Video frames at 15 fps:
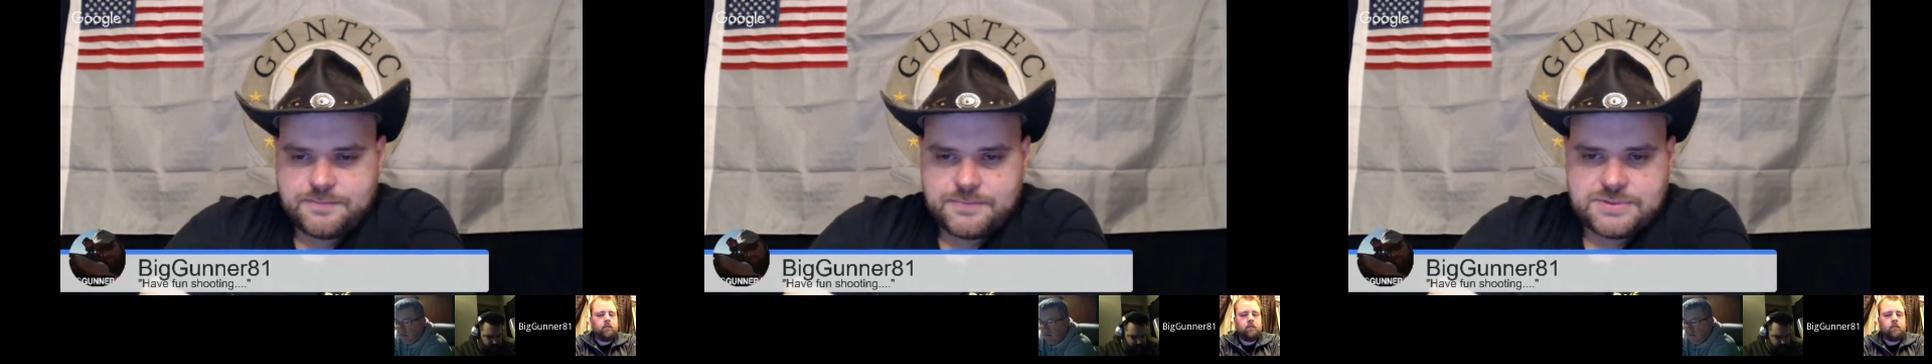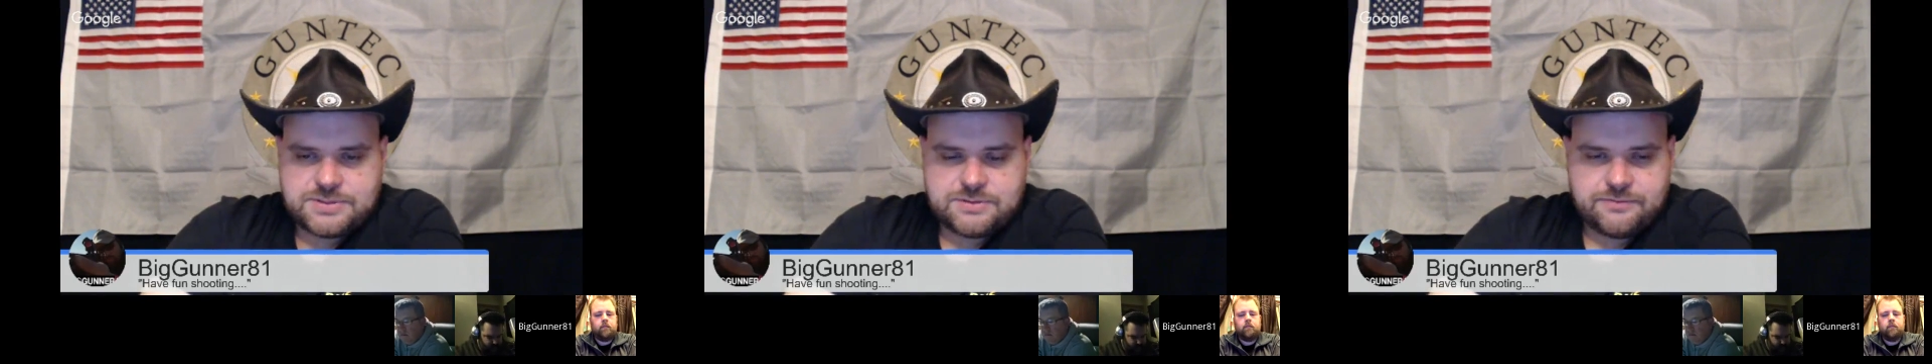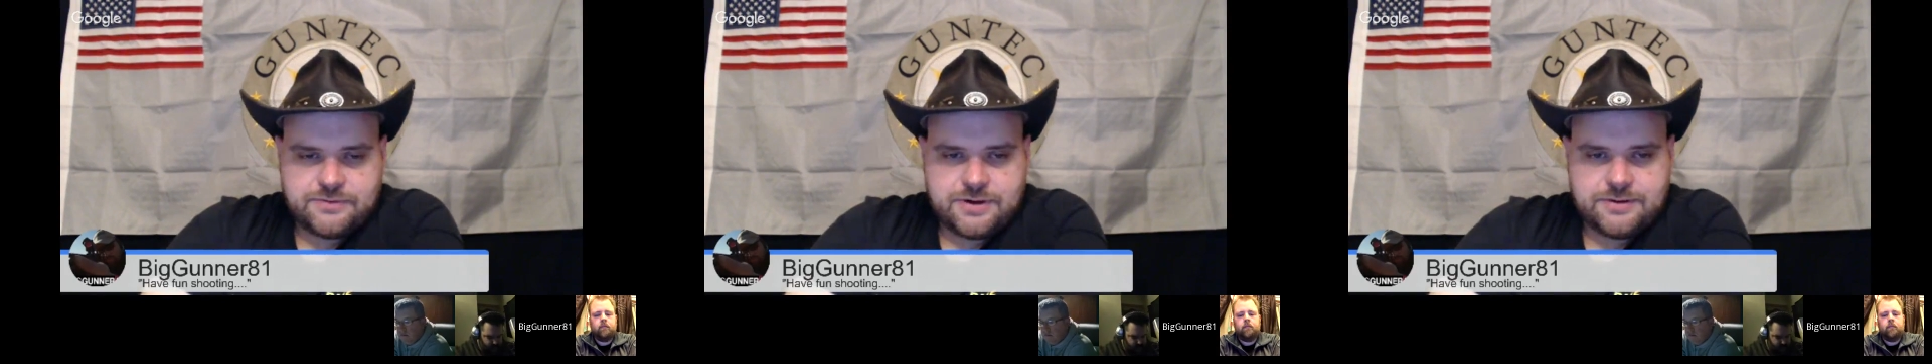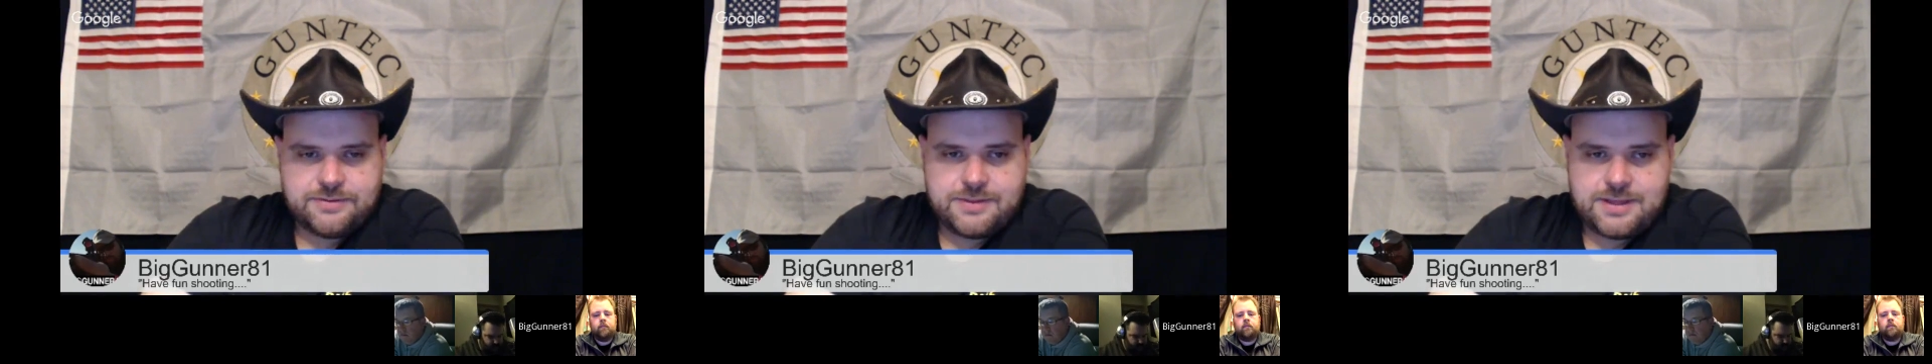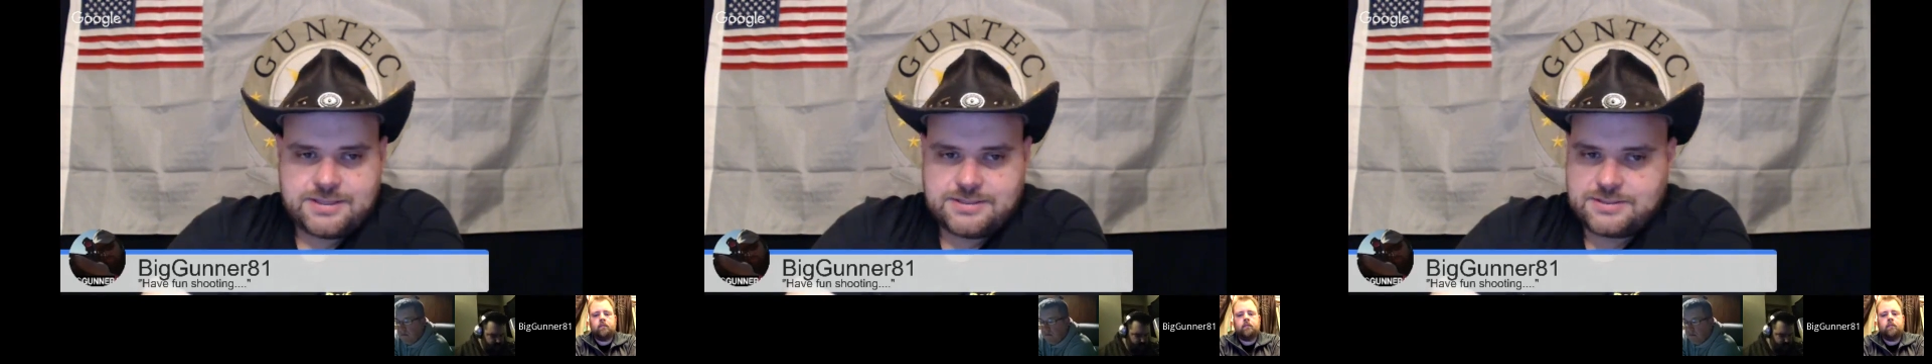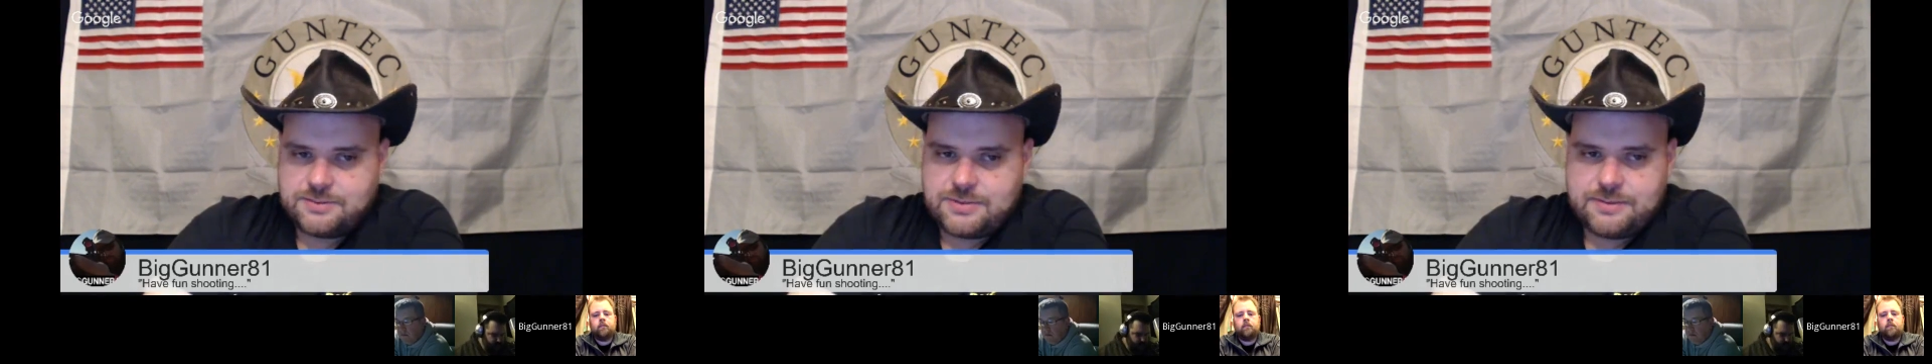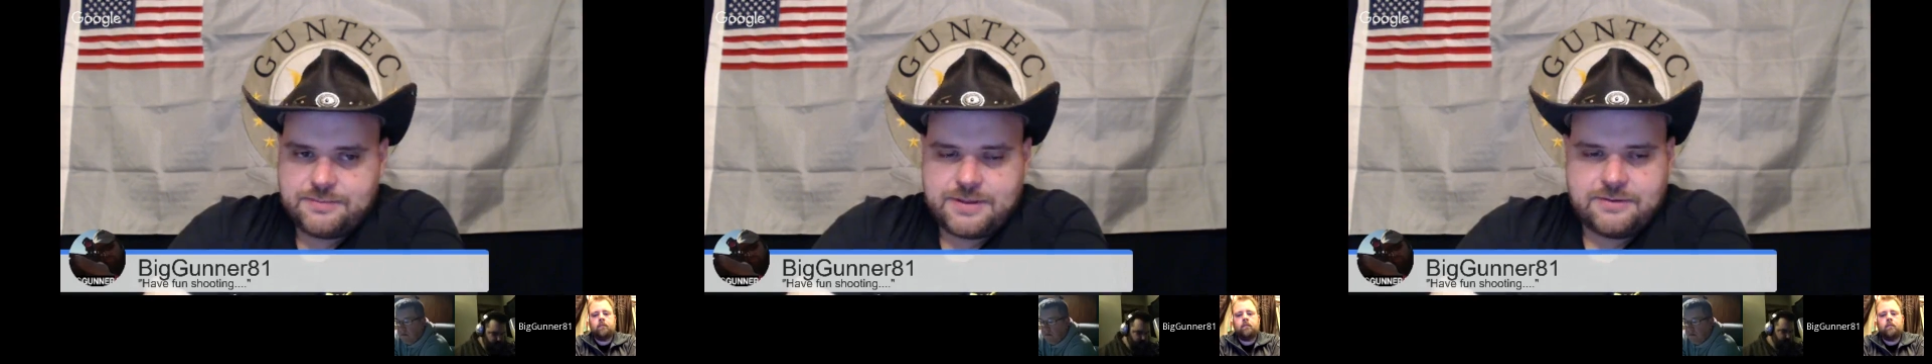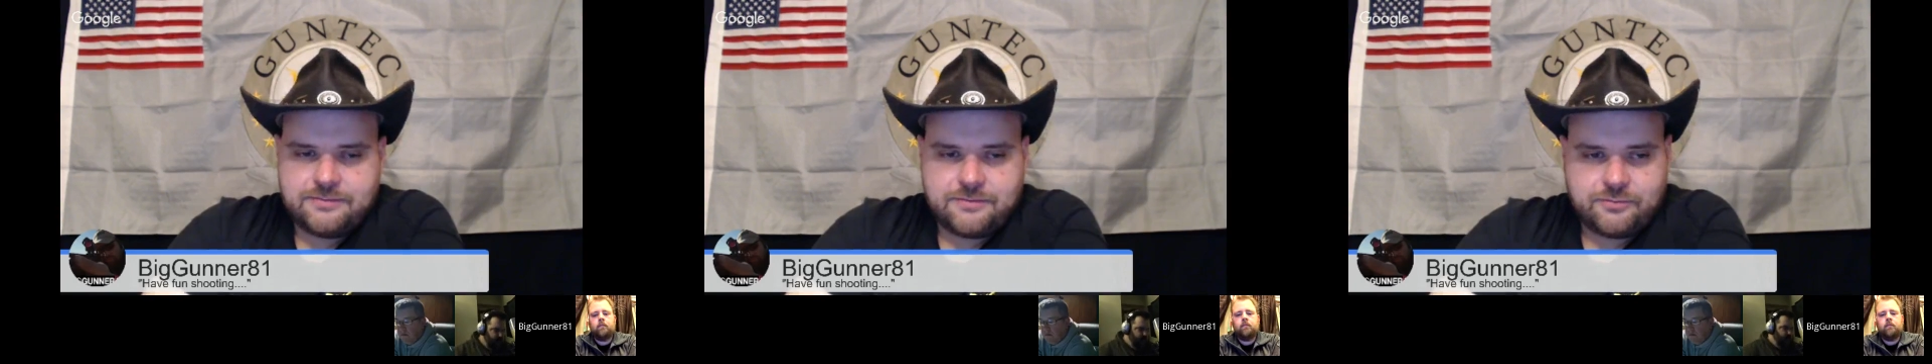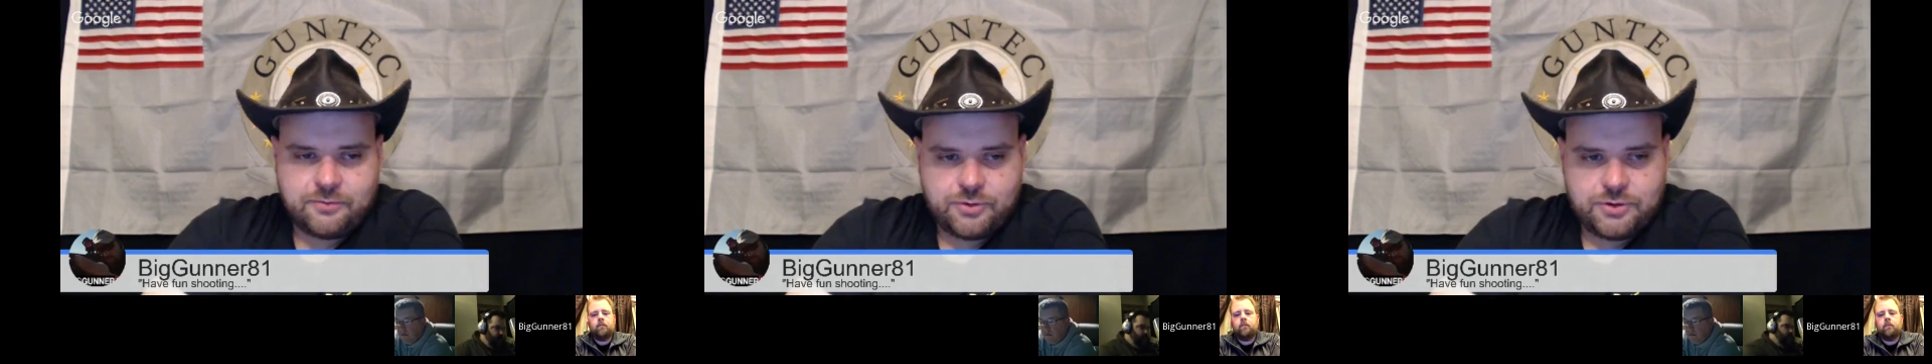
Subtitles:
So that's something I'm thankful for,